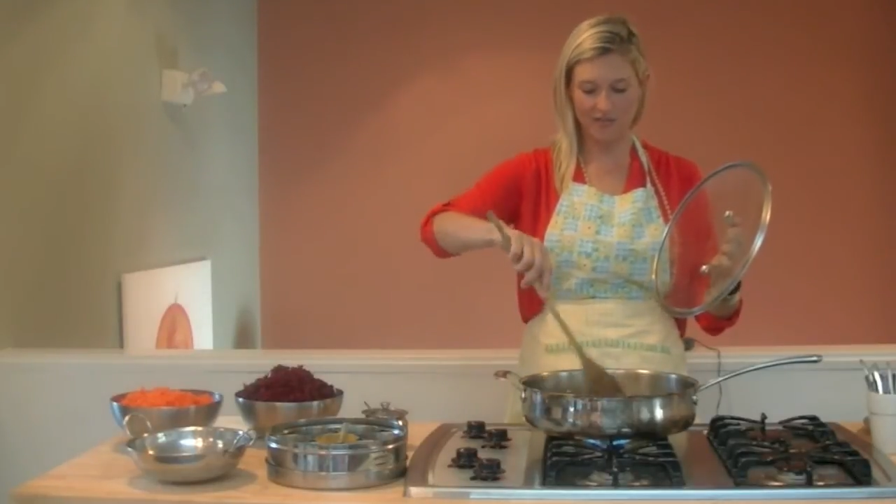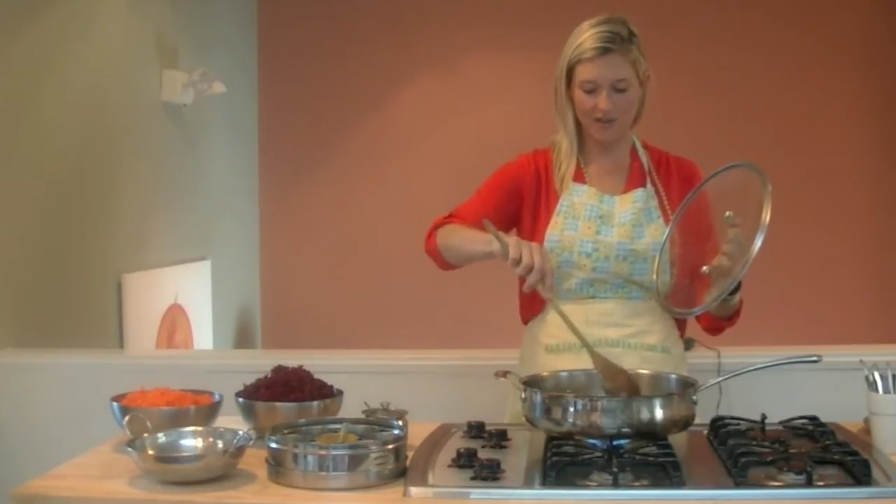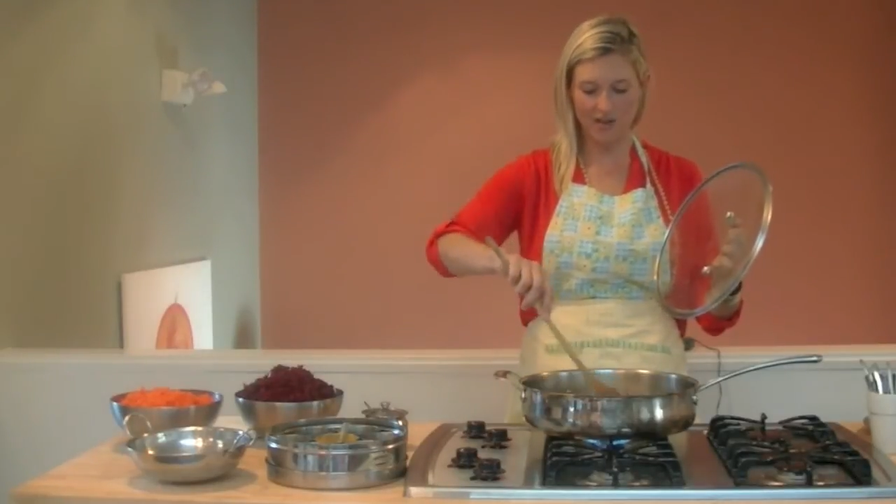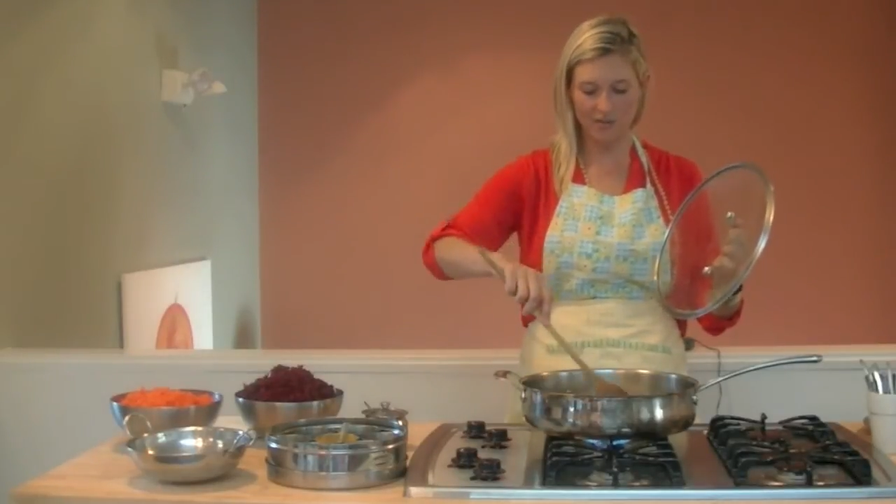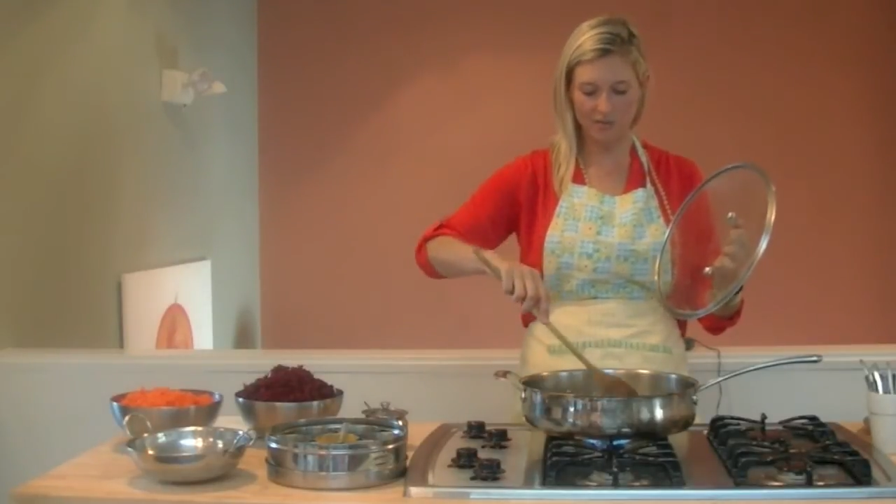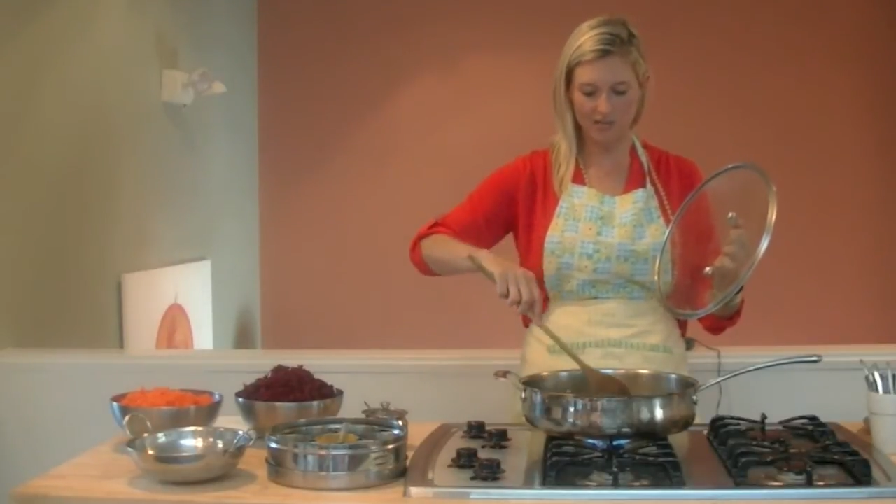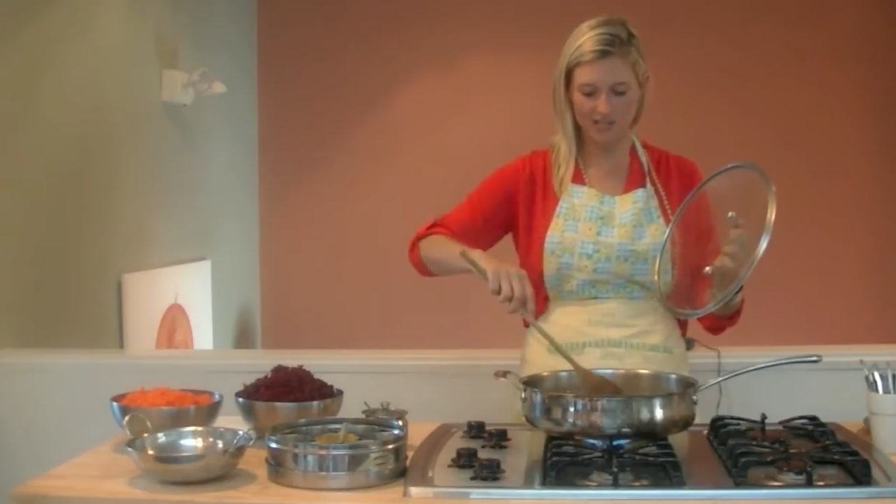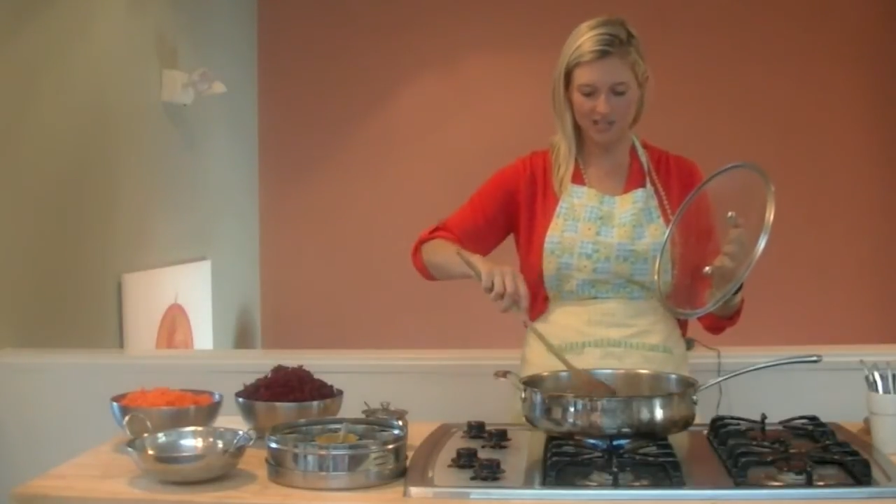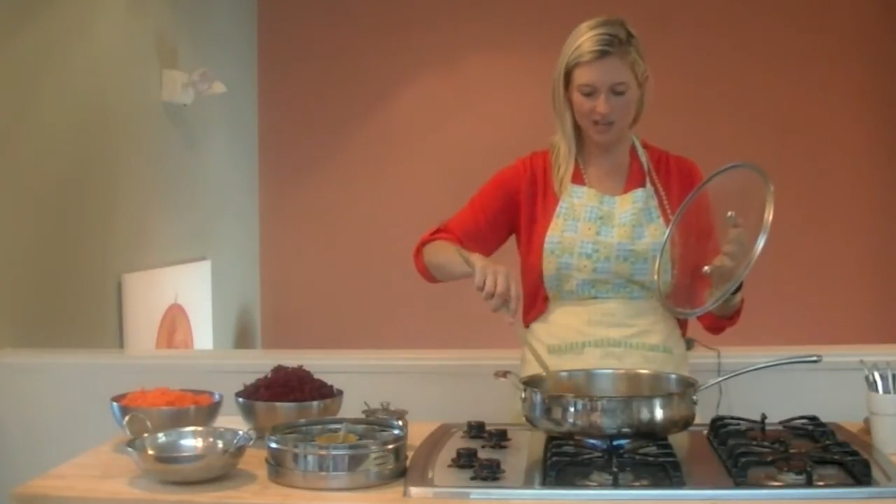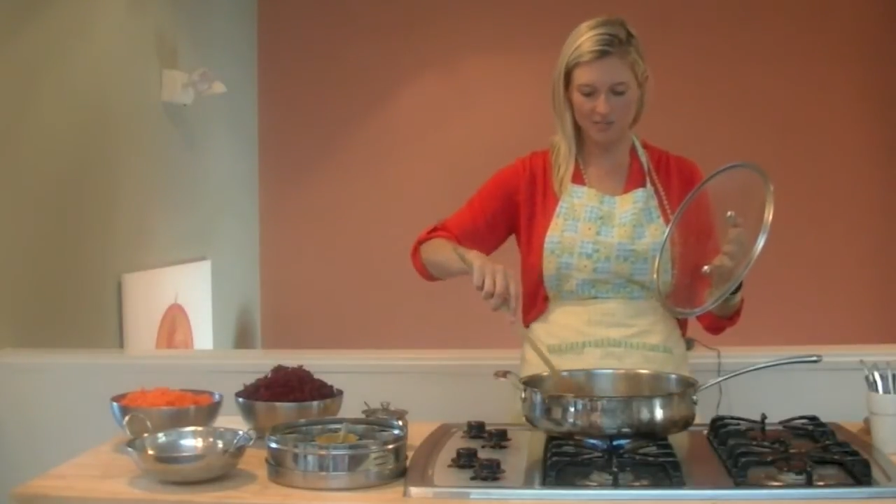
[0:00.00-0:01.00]
If anyone
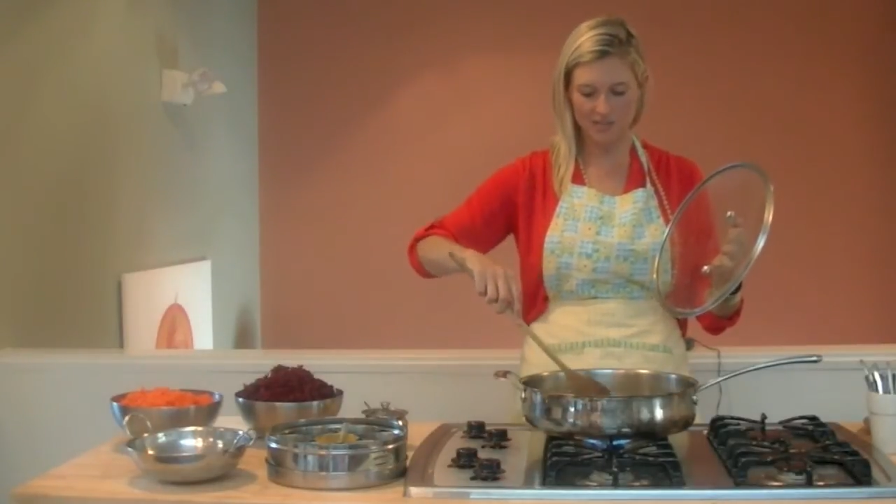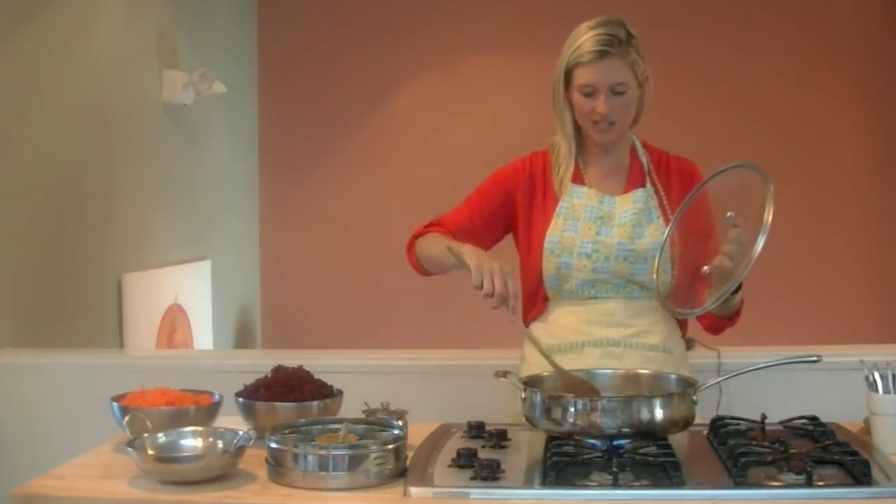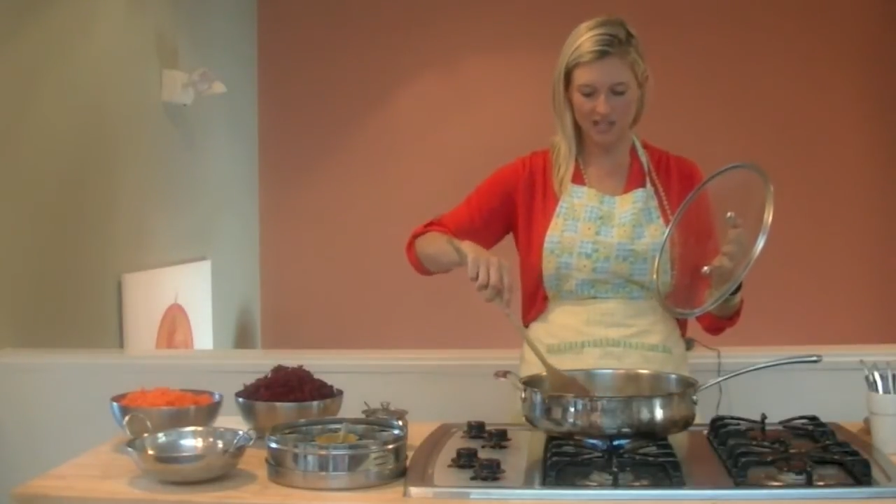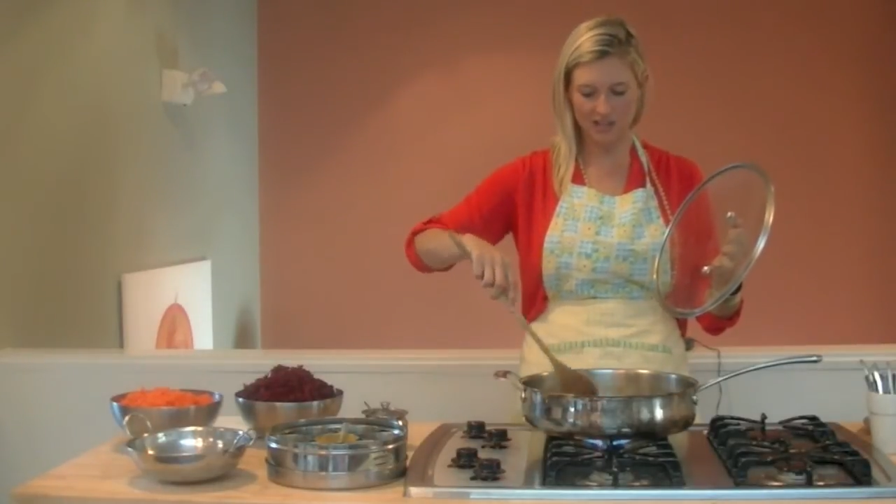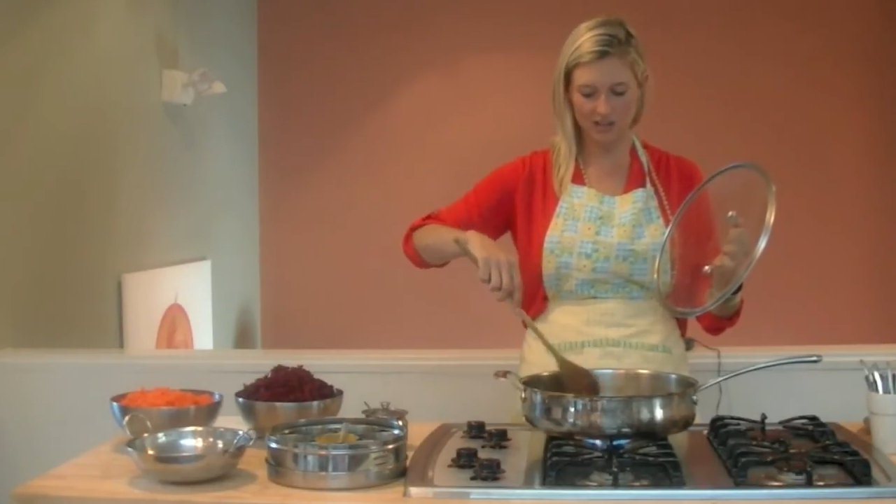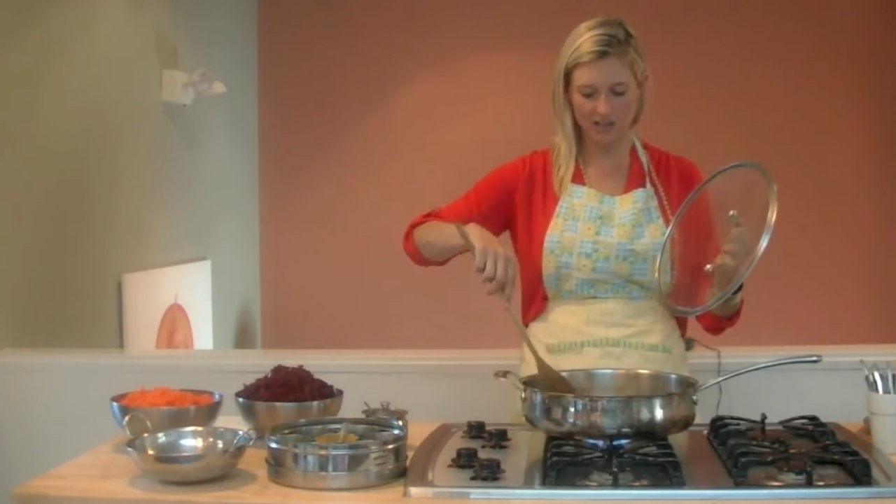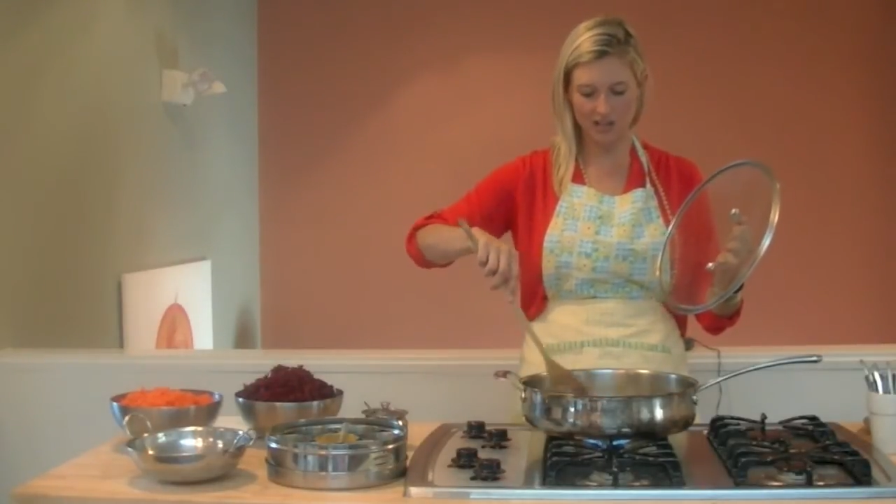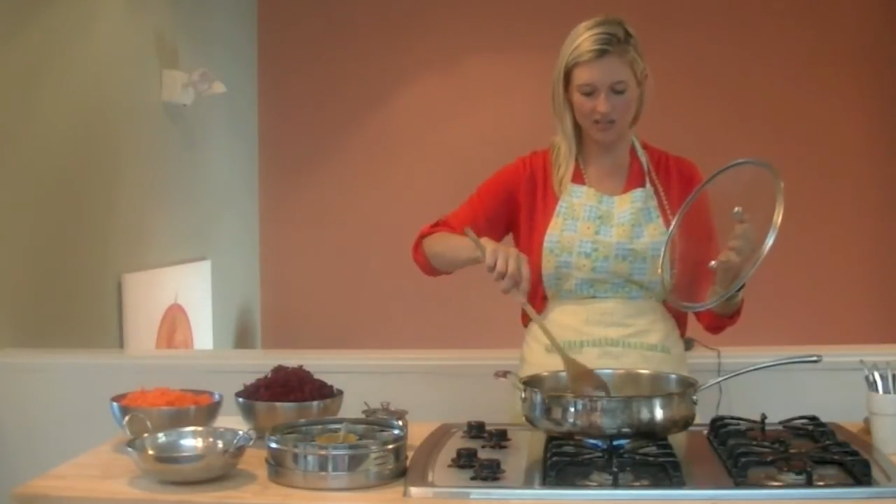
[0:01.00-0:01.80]
wants to come and take a look,